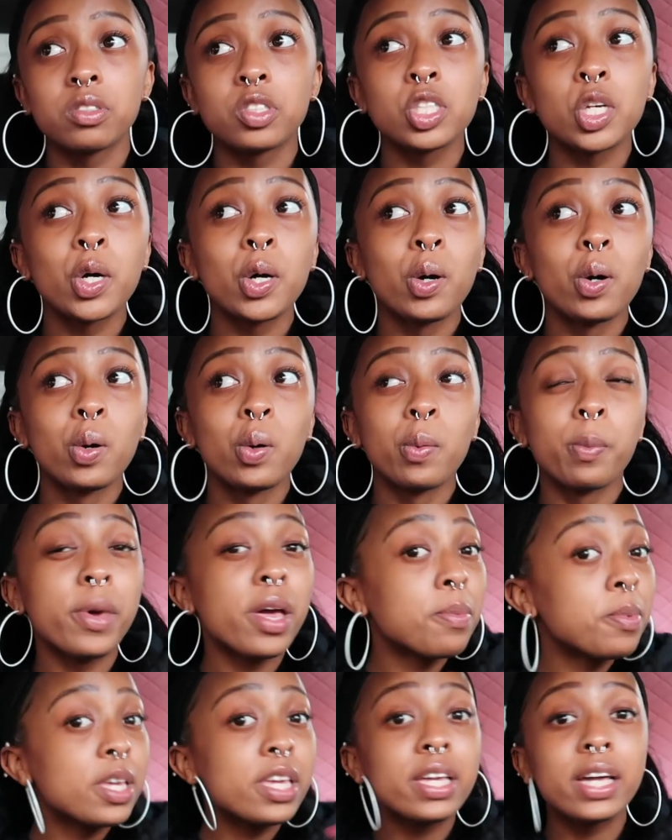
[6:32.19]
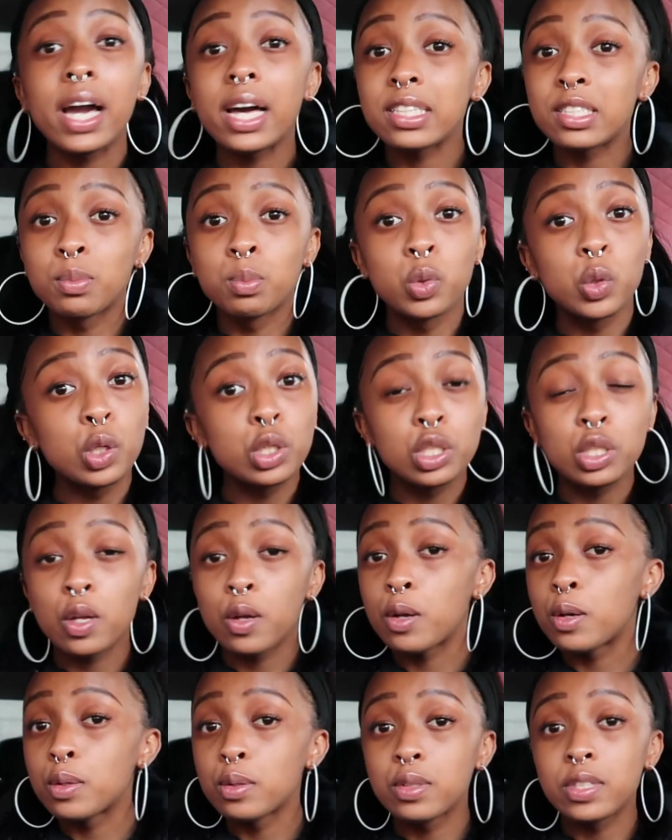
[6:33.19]
so maybe he got some more
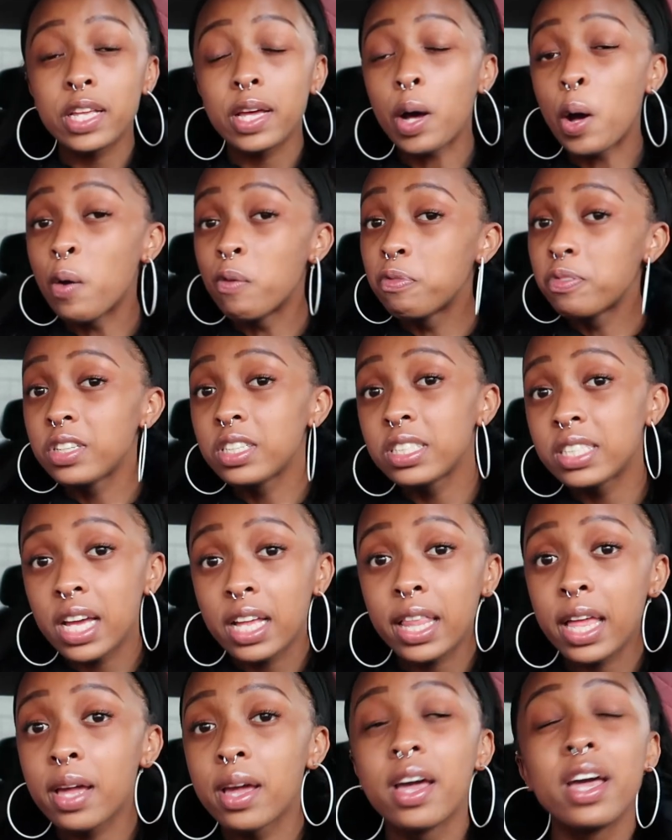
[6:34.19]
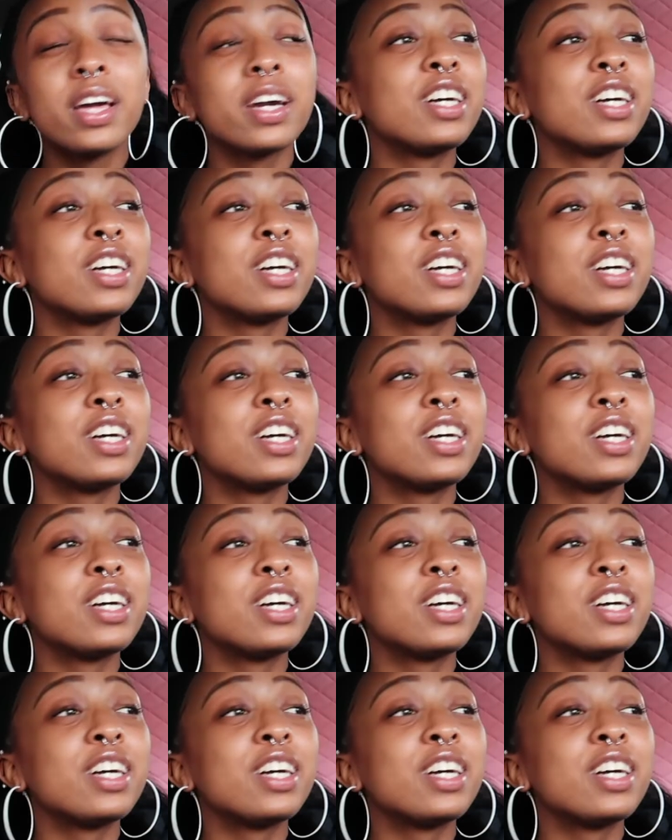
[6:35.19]
songs that hopefully sound like,